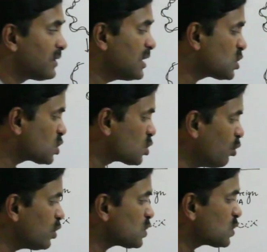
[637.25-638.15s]
The
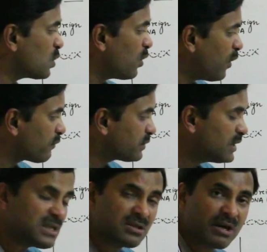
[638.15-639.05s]
source of
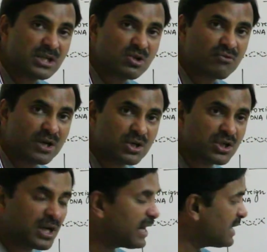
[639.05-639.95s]
this
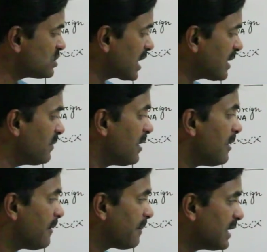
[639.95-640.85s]
restriction enzyme
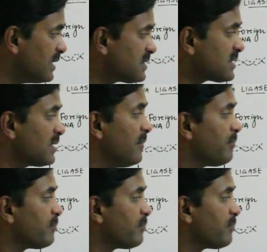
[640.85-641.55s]
is